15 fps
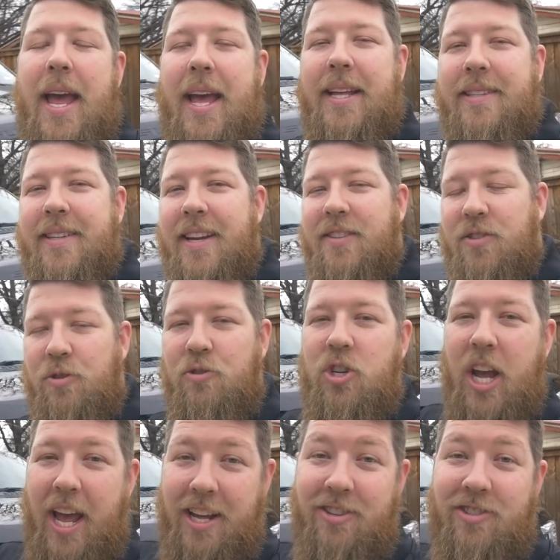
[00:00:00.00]
It says to
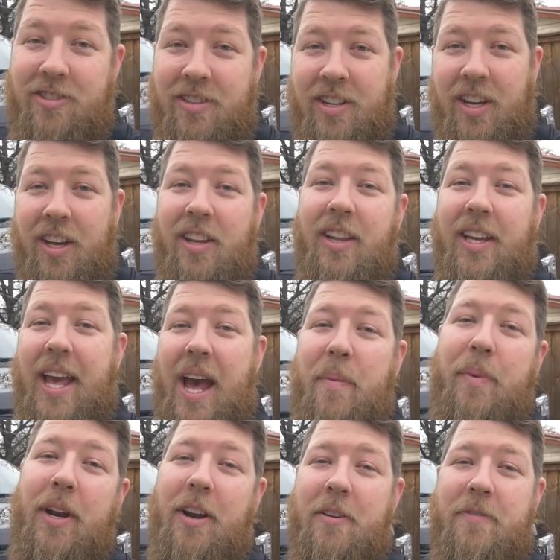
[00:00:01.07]
change the
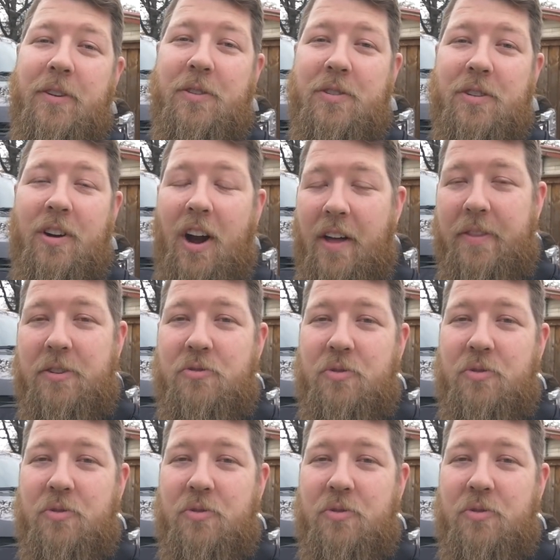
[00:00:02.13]
cabin air filter on the